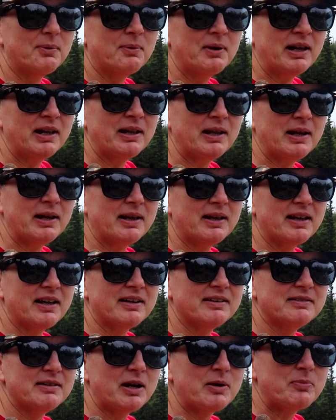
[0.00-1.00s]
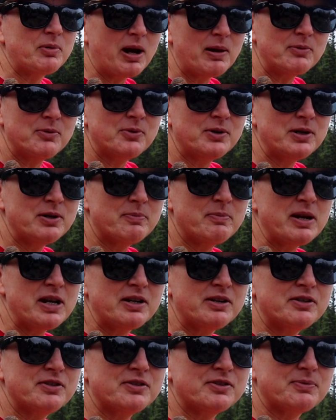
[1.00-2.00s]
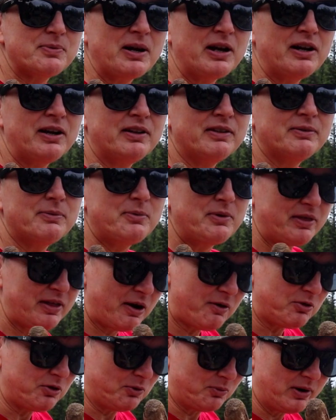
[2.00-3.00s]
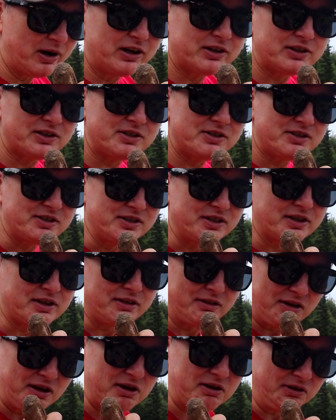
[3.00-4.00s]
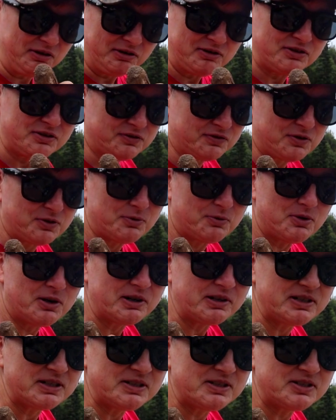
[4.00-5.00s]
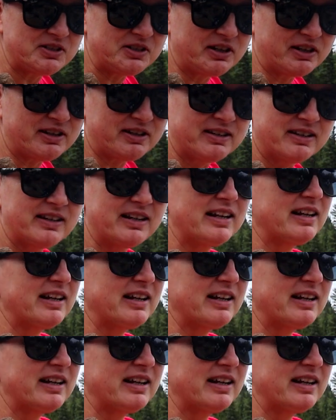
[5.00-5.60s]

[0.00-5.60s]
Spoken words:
Well, I probably wouldn't have made it as well without the walking stick. Thank goodness for the walking stick.